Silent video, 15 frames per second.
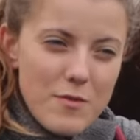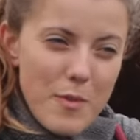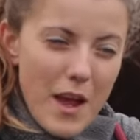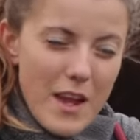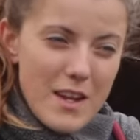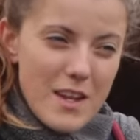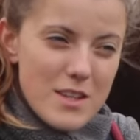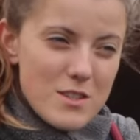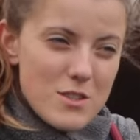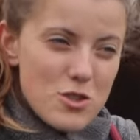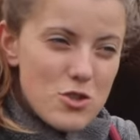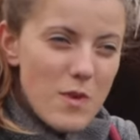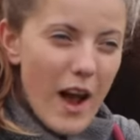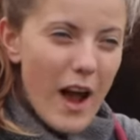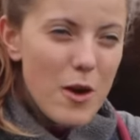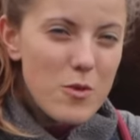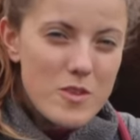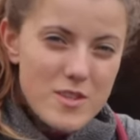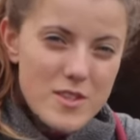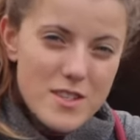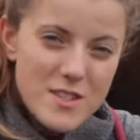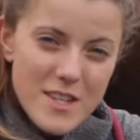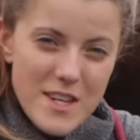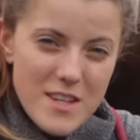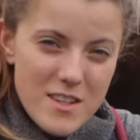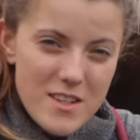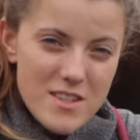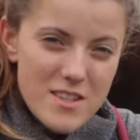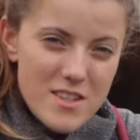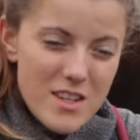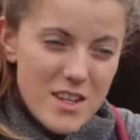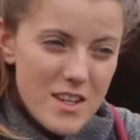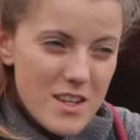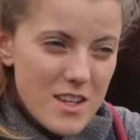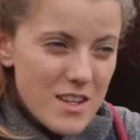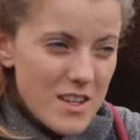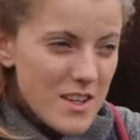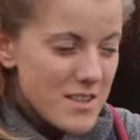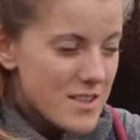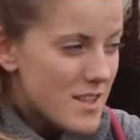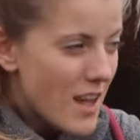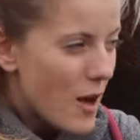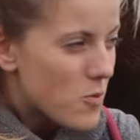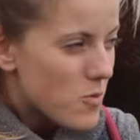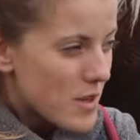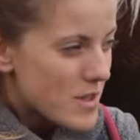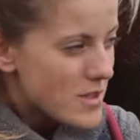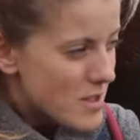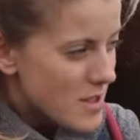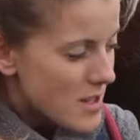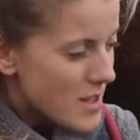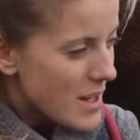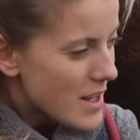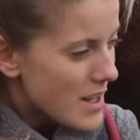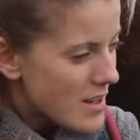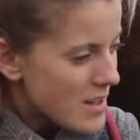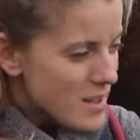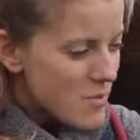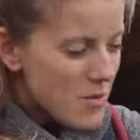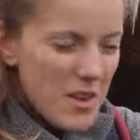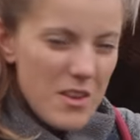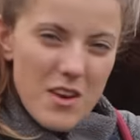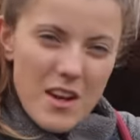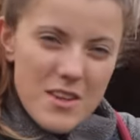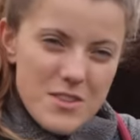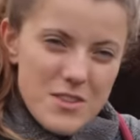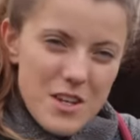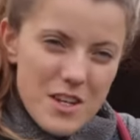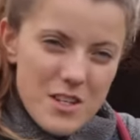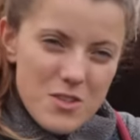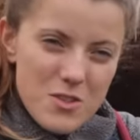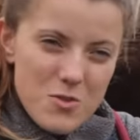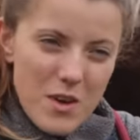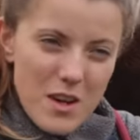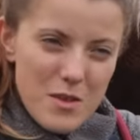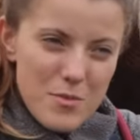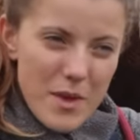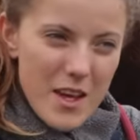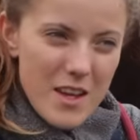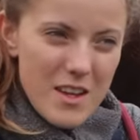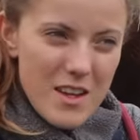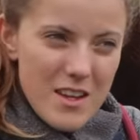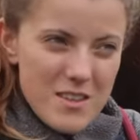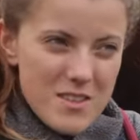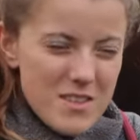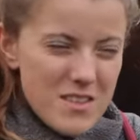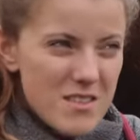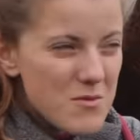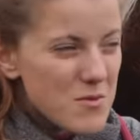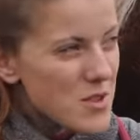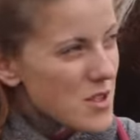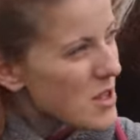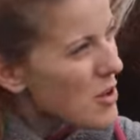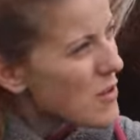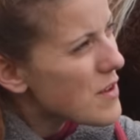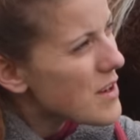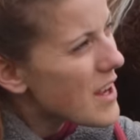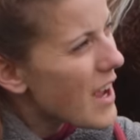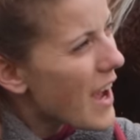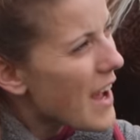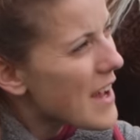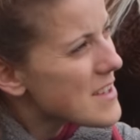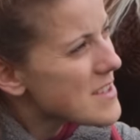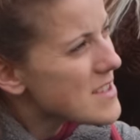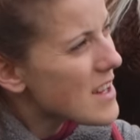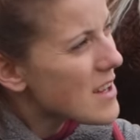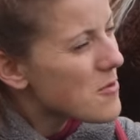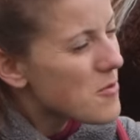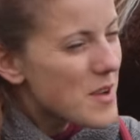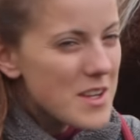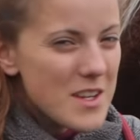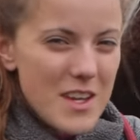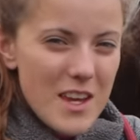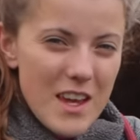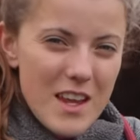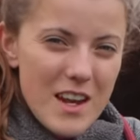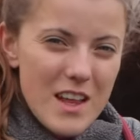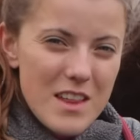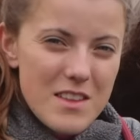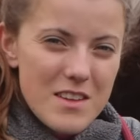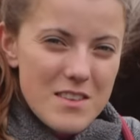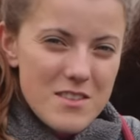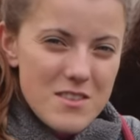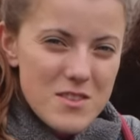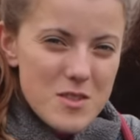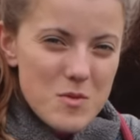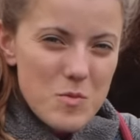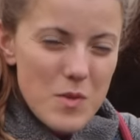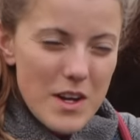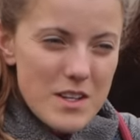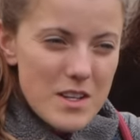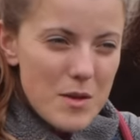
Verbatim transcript: made it to hour six. It's now one thirty. The weather has changed quite a bit. It's really overcast and windy, and I think there's some rain